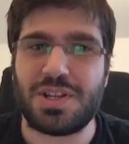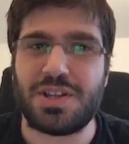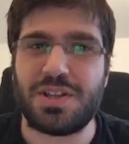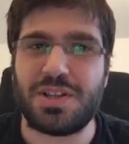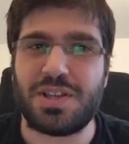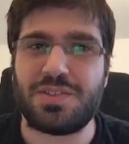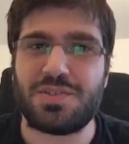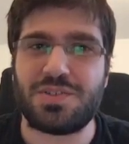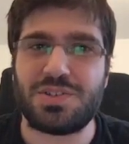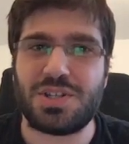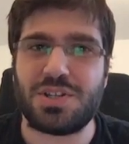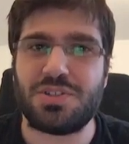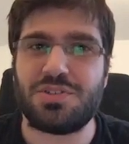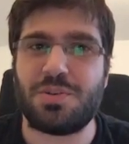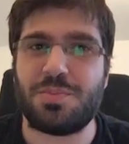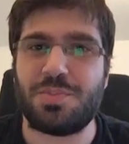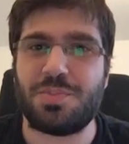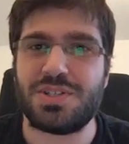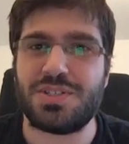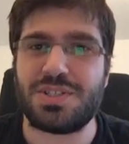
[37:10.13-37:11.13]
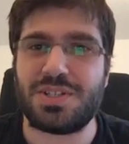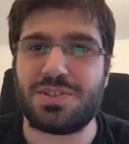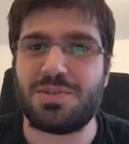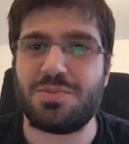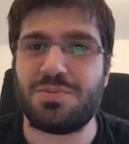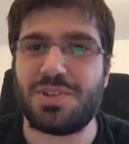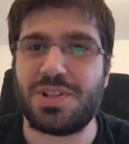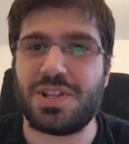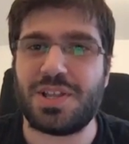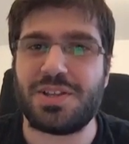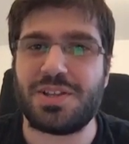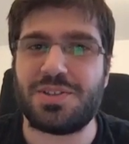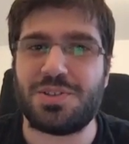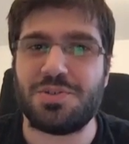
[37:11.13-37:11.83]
interesting topics that you would like